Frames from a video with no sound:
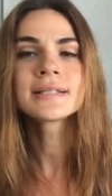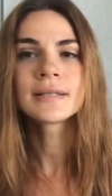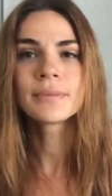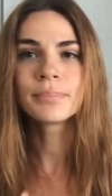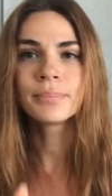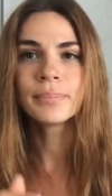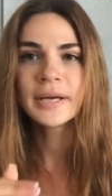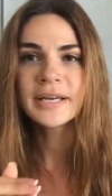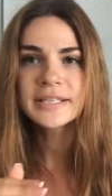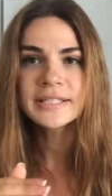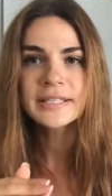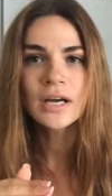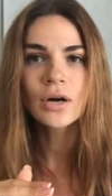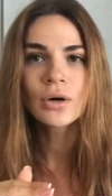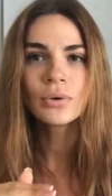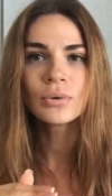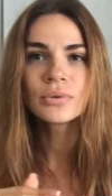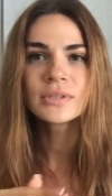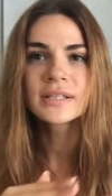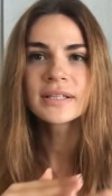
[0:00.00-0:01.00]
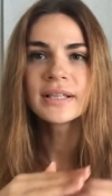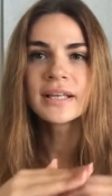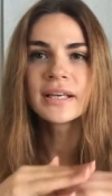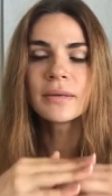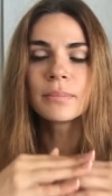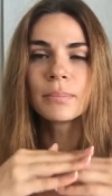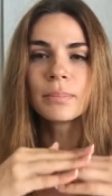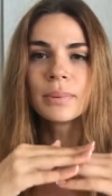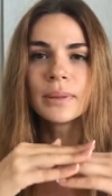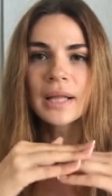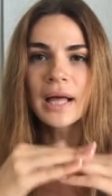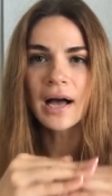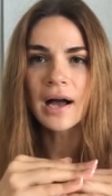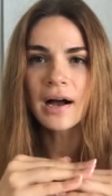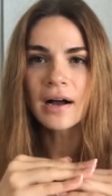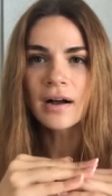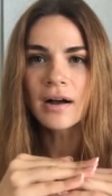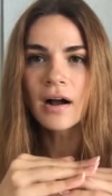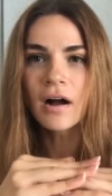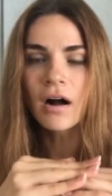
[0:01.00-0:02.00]
the base coats, they
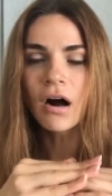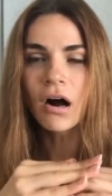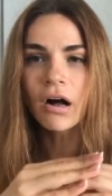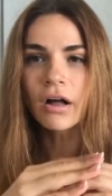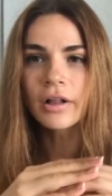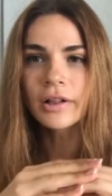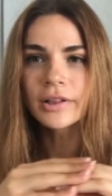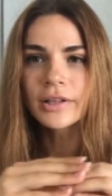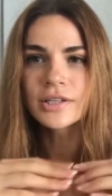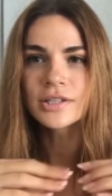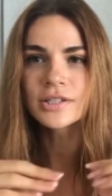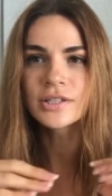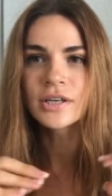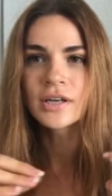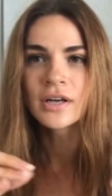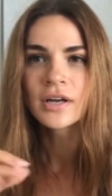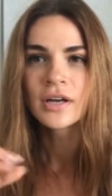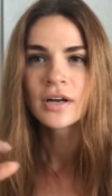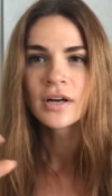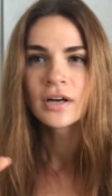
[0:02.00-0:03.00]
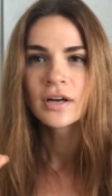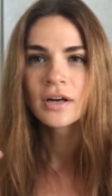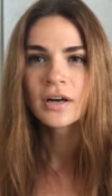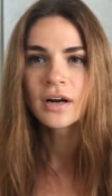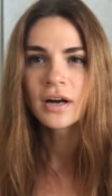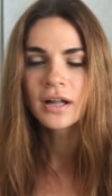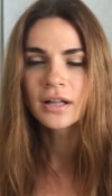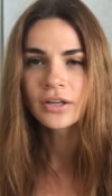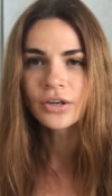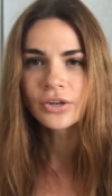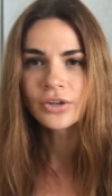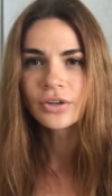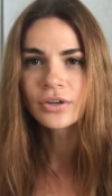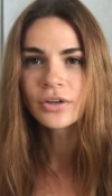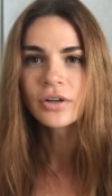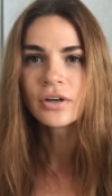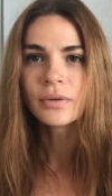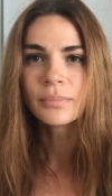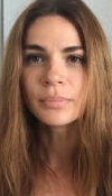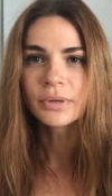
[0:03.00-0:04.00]
block all this color
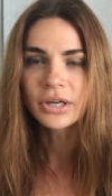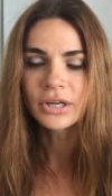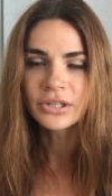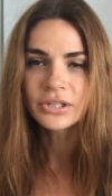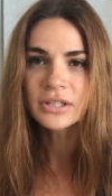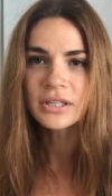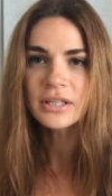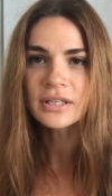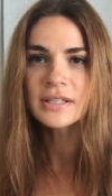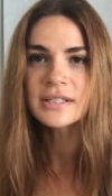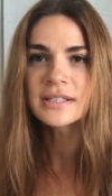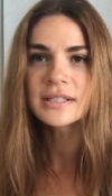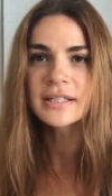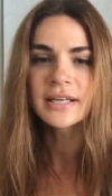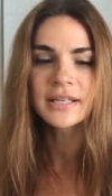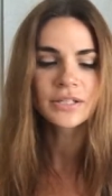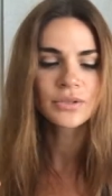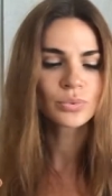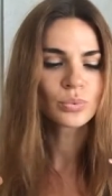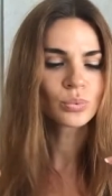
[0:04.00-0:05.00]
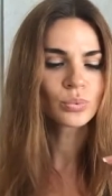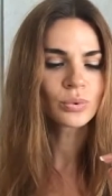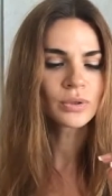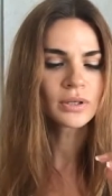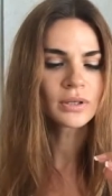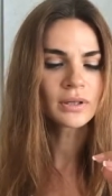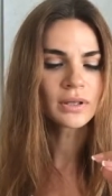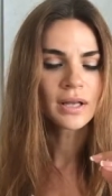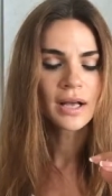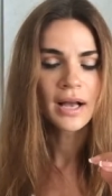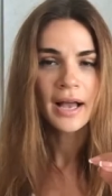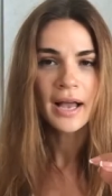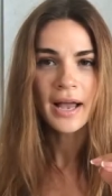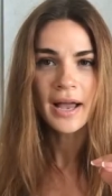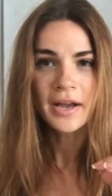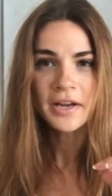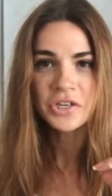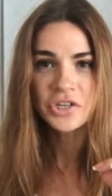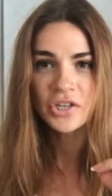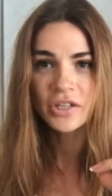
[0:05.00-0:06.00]
particles that will
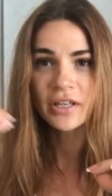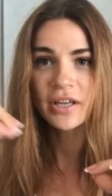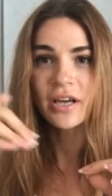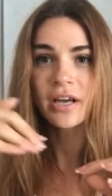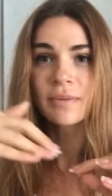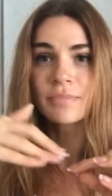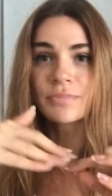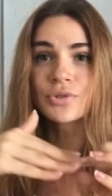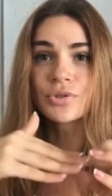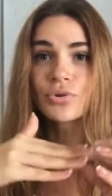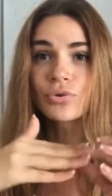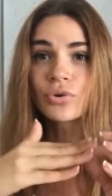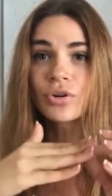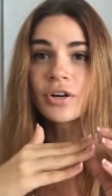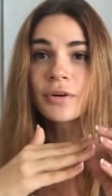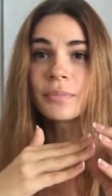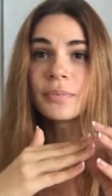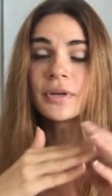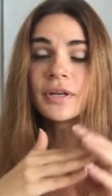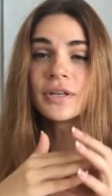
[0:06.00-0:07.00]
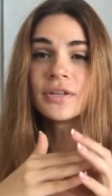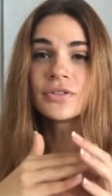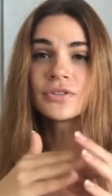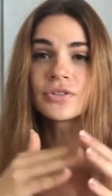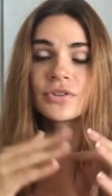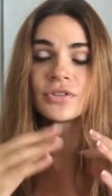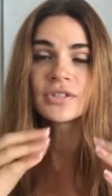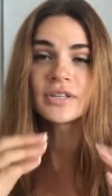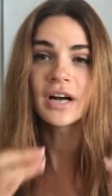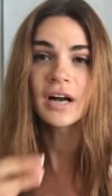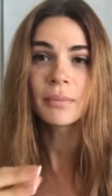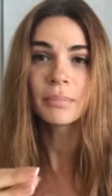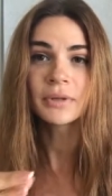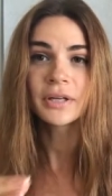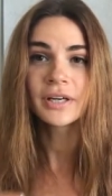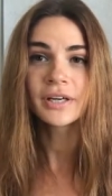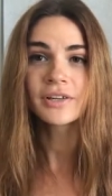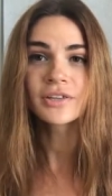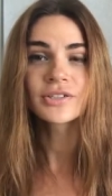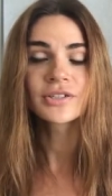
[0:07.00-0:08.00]
actually absorb into top
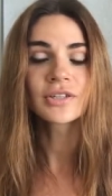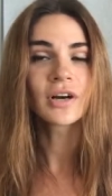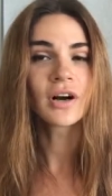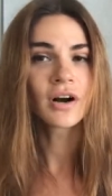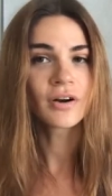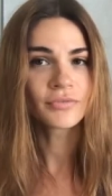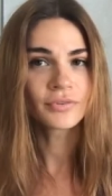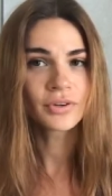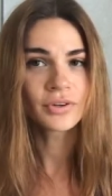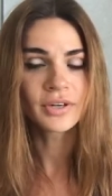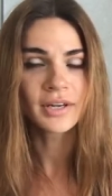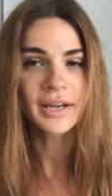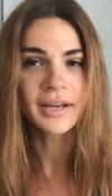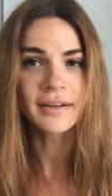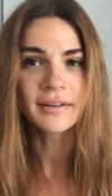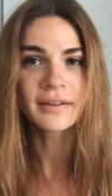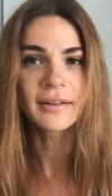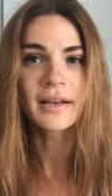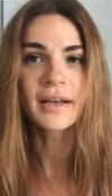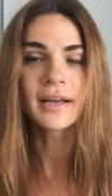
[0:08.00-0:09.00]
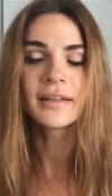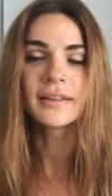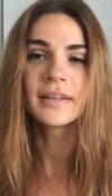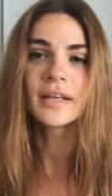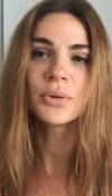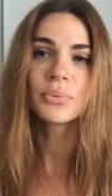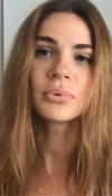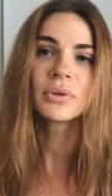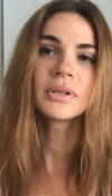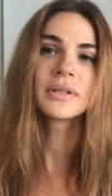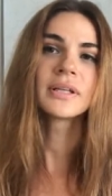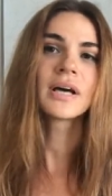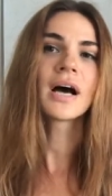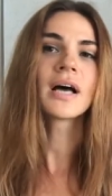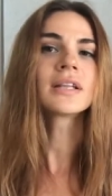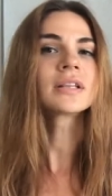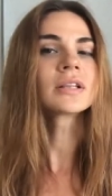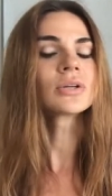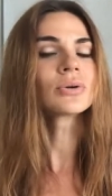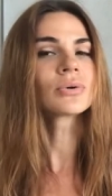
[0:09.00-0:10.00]
layers of your nail, and they will
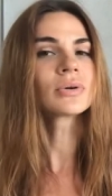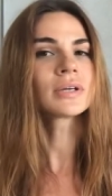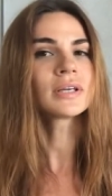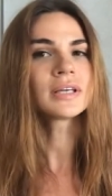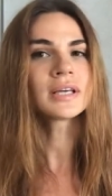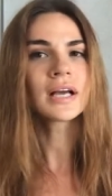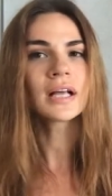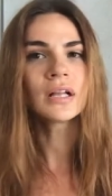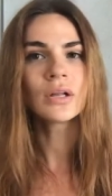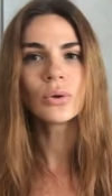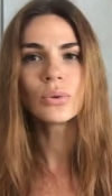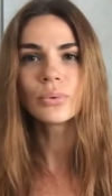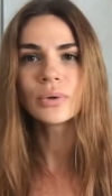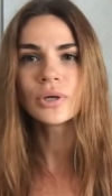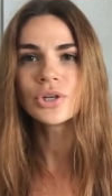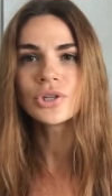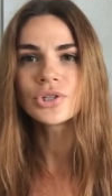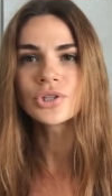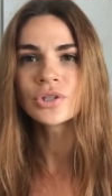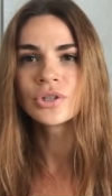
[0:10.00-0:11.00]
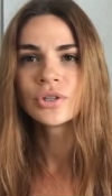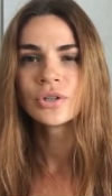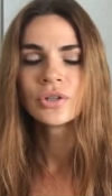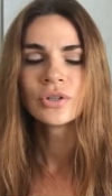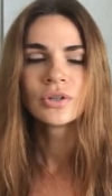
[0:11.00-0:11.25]
not look yellowish,